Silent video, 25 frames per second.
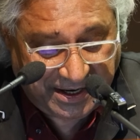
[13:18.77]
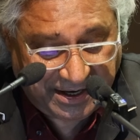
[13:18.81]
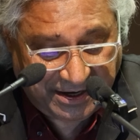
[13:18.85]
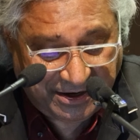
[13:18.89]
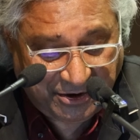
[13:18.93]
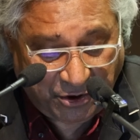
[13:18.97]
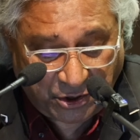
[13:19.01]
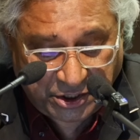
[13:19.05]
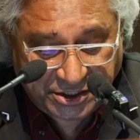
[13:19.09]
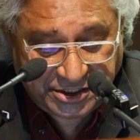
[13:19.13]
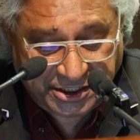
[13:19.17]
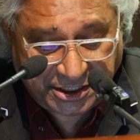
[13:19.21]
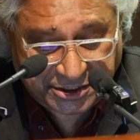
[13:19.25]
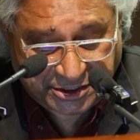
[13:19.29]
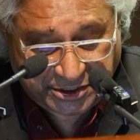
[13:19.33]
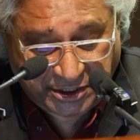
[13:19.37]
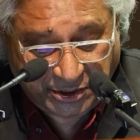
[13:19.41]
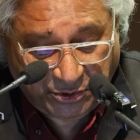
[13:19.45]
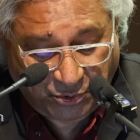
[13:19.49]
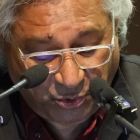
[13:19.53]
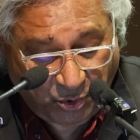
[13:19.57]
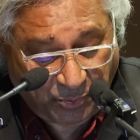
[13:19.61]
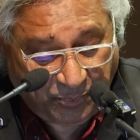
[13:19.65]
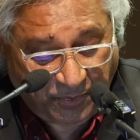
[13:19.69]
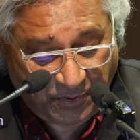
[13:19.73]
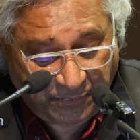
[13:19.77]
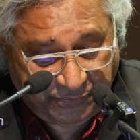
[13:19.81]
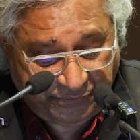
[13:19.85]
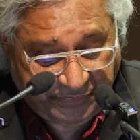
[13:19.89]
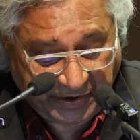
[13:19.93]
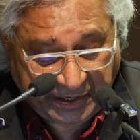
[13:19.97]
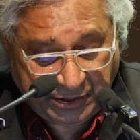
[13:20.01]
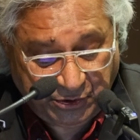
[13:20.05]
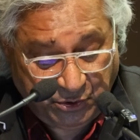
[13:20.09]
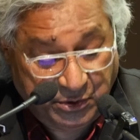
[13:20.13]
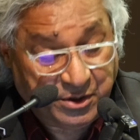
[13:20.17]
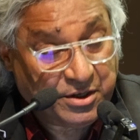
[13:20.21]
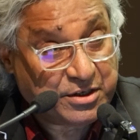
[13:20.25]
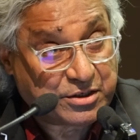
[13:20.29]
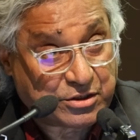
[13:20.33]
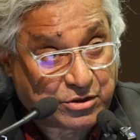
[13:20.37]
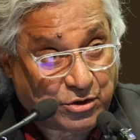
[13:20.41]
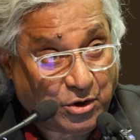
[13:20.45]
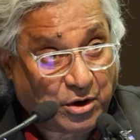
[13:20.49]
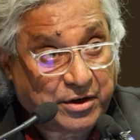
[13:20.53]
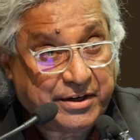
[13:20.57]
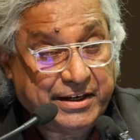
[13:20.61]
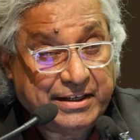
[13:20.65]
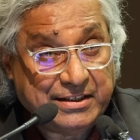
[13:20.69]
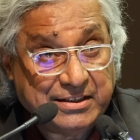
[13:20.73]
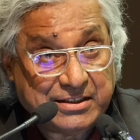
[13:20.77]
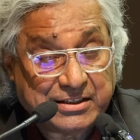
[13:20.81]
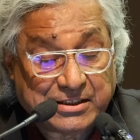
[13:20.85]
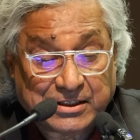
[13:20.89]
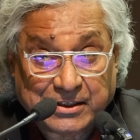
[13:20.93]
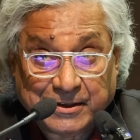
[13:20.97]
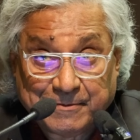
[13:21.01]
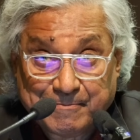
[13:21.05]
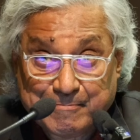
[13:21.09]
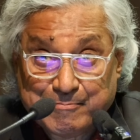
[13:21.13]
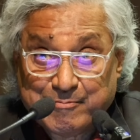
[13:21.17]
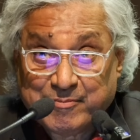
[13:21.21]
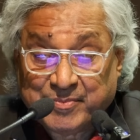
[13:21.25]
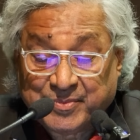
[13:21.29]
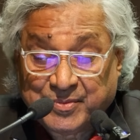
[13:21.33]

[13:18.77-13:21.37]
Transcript: not just a group of fellow historians,